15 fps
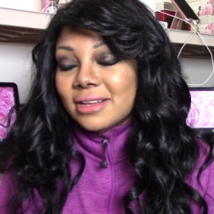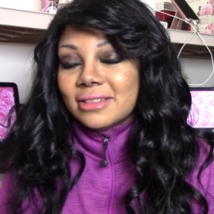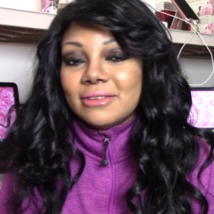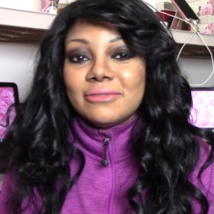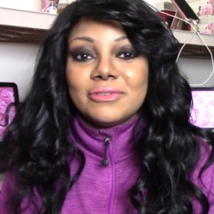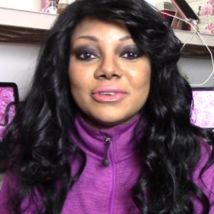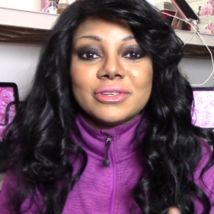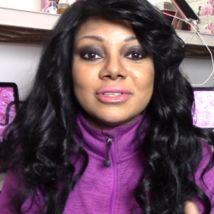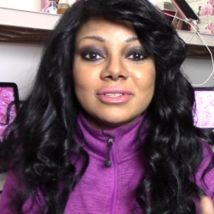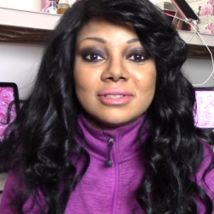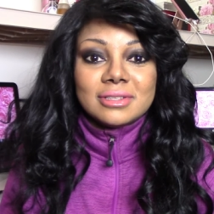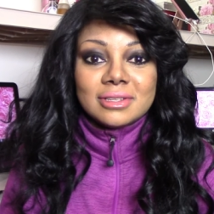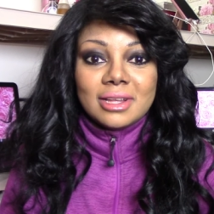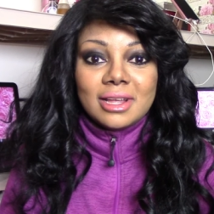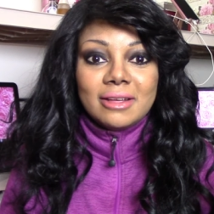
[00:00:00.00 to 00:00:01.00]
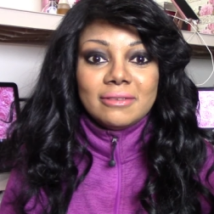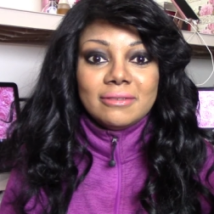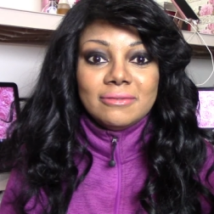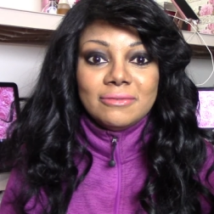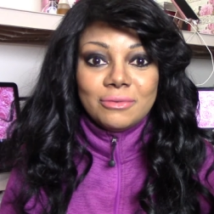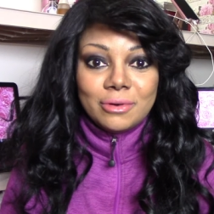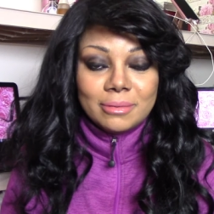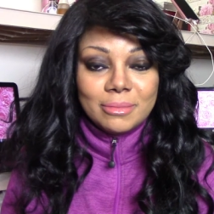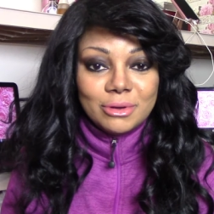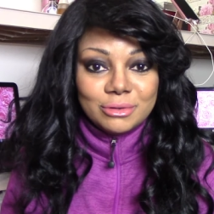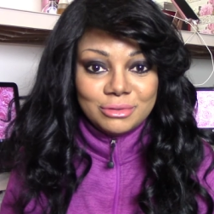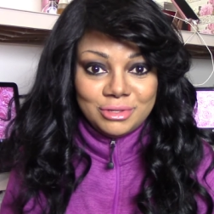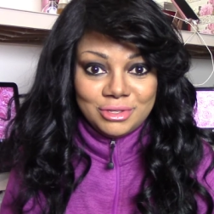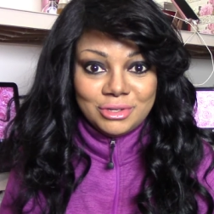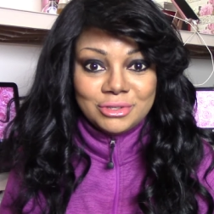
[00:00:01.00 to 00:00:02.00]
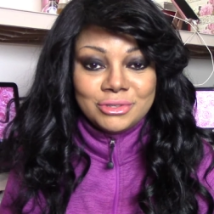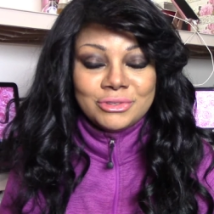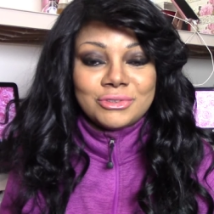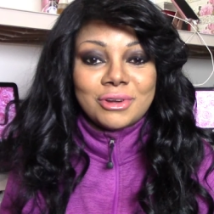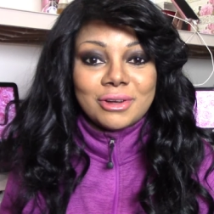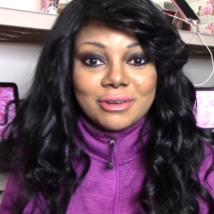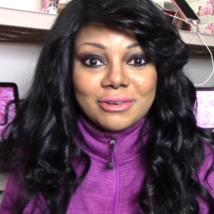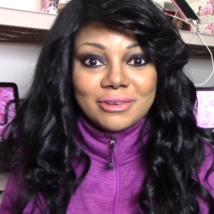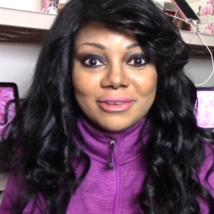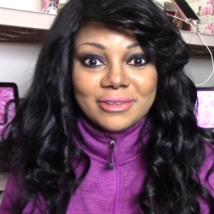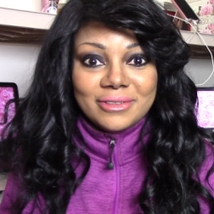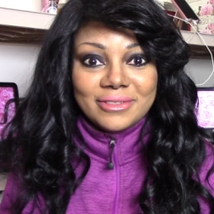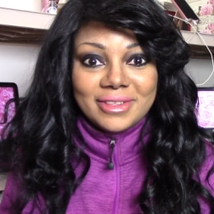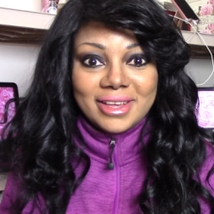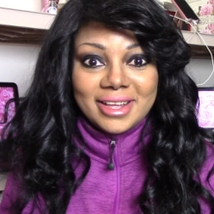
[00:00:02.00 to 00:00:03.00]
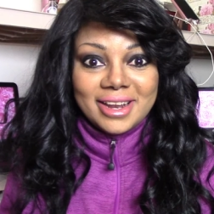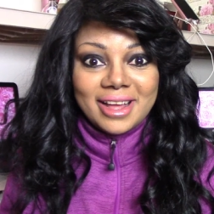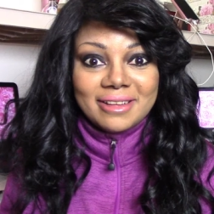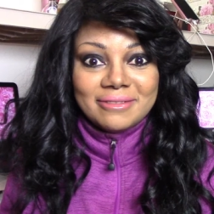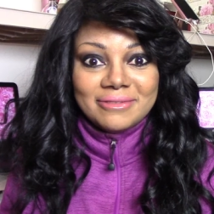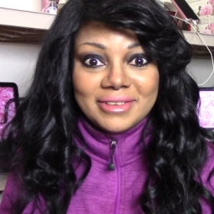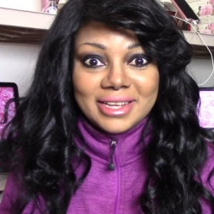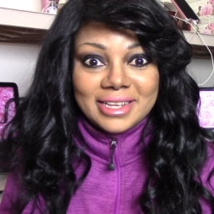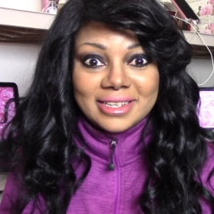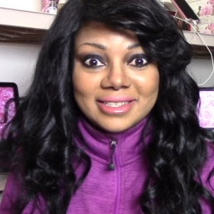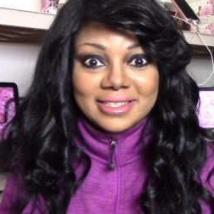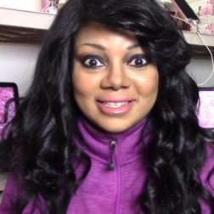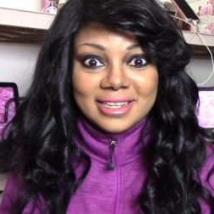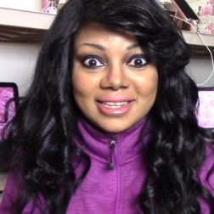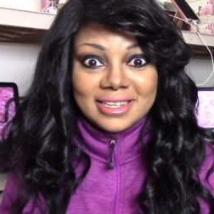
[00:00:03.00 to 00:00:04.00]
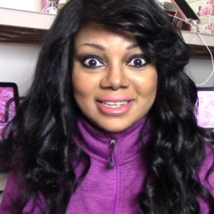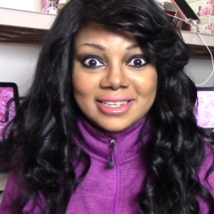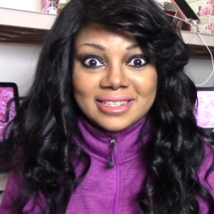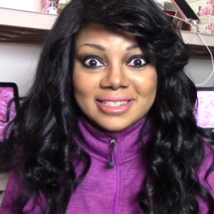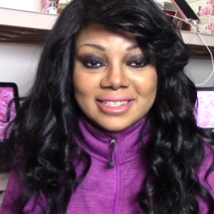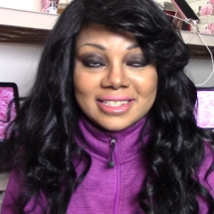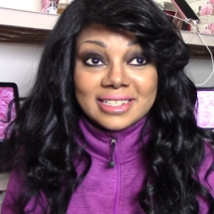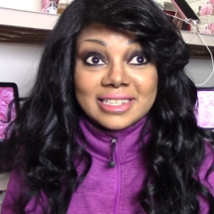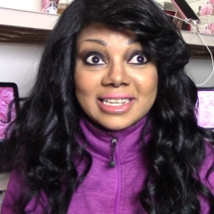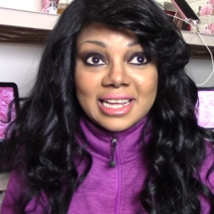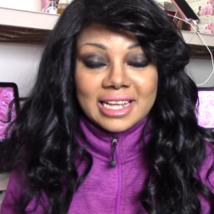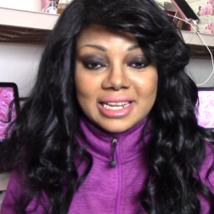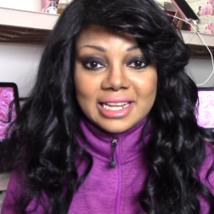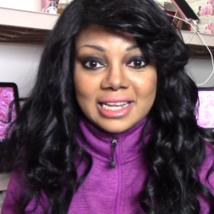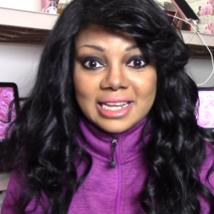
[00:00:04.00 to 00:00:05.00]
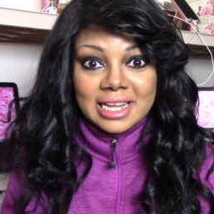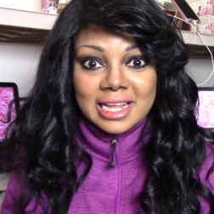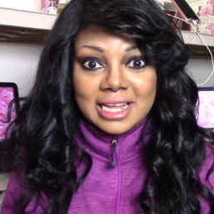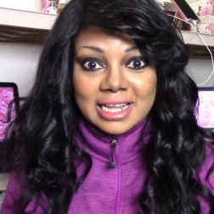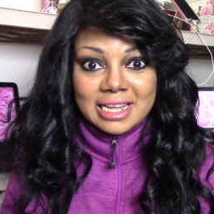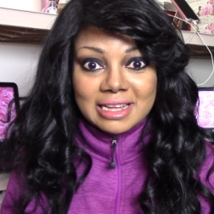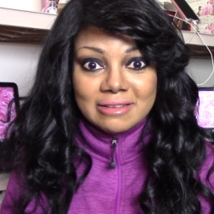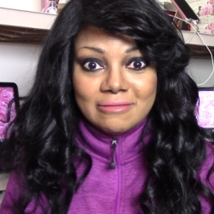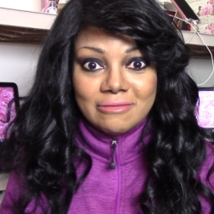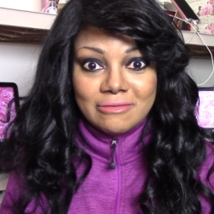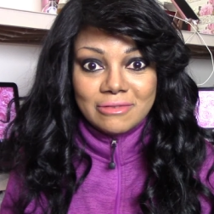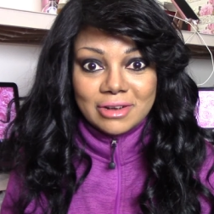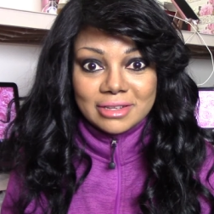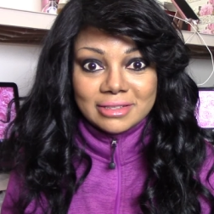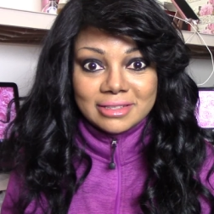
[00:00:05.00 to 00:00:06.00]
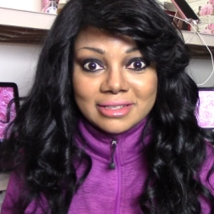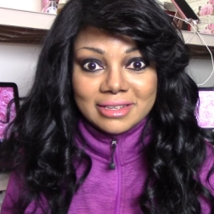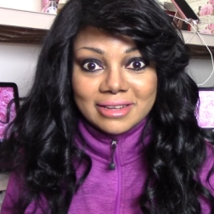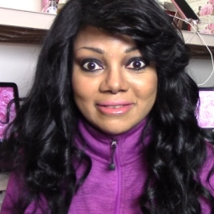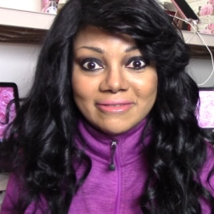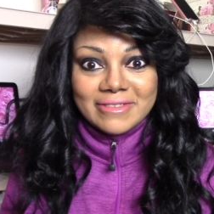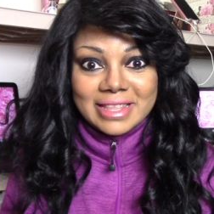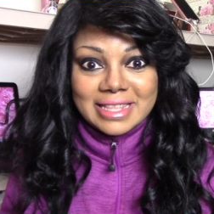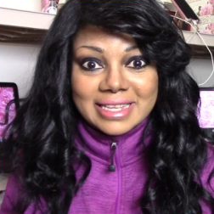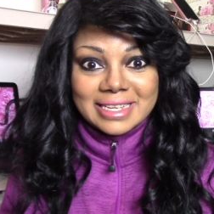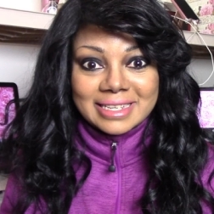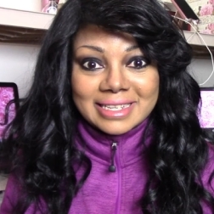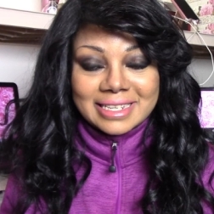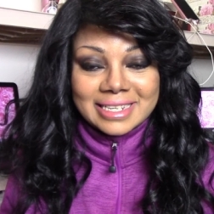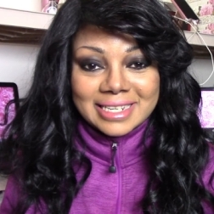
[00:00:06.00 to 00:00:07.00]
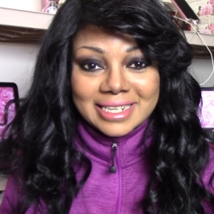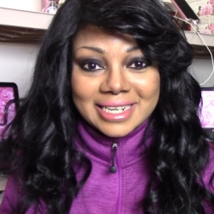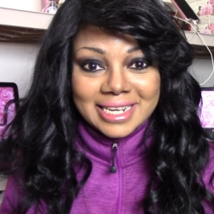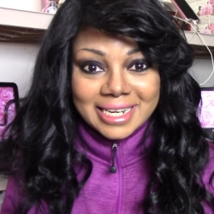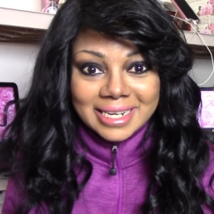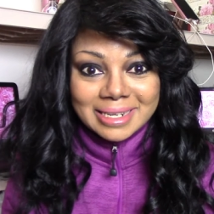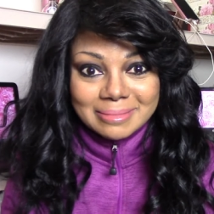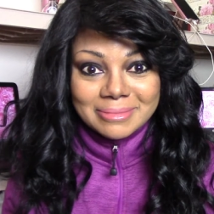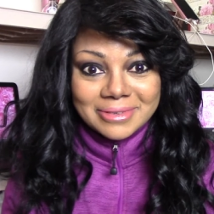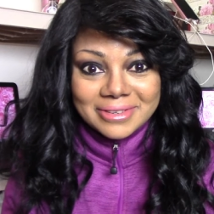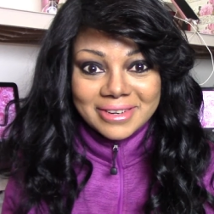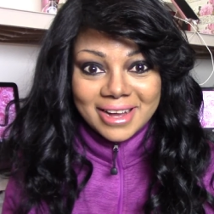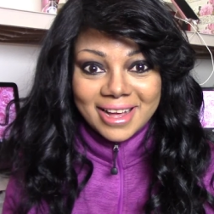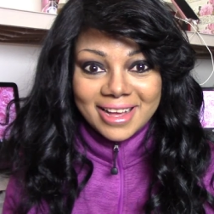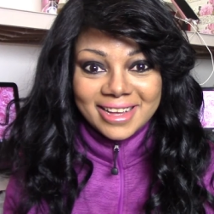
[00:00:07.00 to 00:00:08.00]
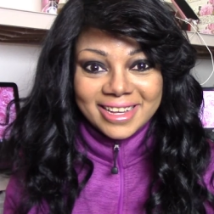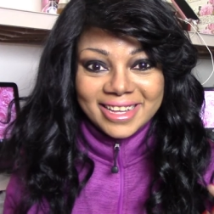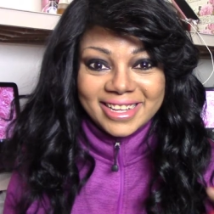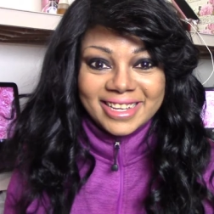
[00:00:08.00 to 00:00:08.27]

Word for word: The first and foremost struggle that I face is getting in front of the camera.